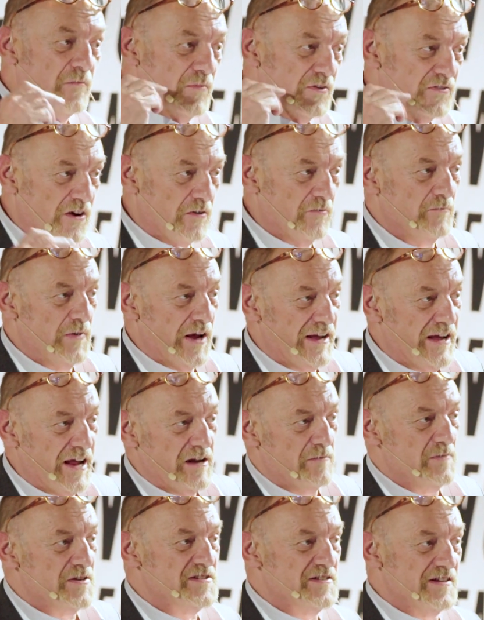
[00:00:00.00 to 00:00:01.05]
but don't make
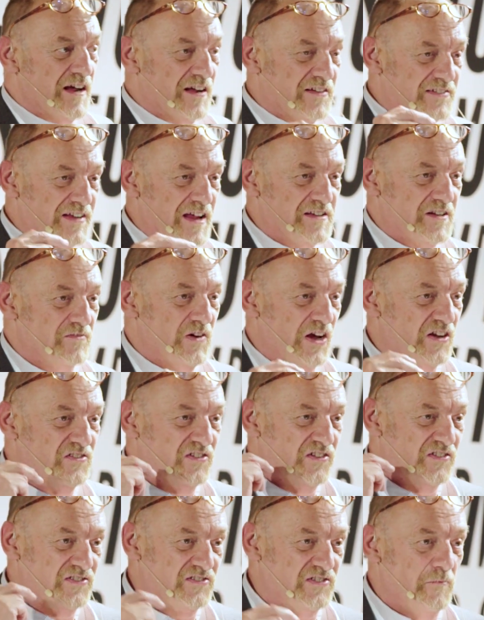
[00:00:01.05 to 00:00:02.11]
any mistake, Sativex
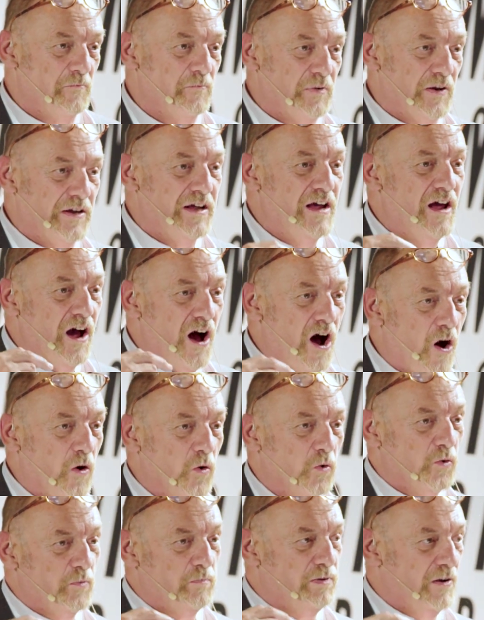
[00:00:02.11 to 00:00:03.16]
is simply
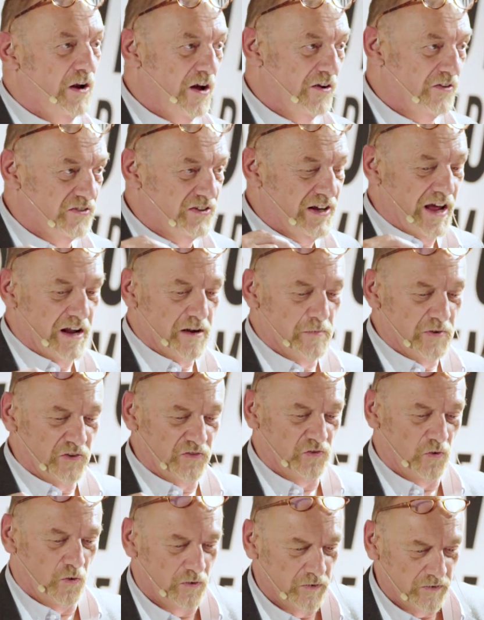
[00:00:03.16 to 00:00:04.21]
whole plant
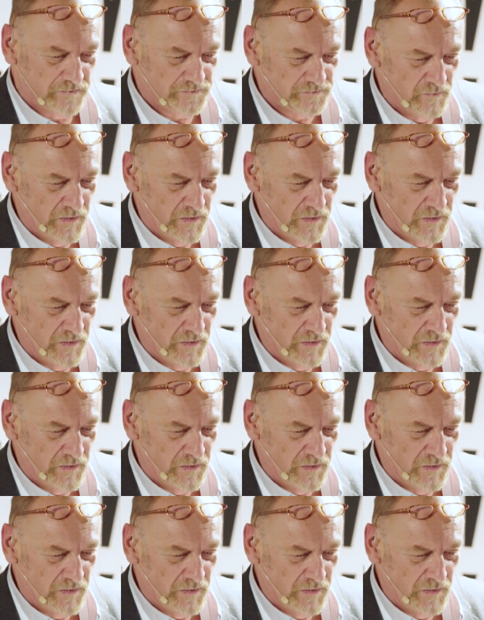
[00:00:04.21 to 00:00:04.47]
cannabis oil.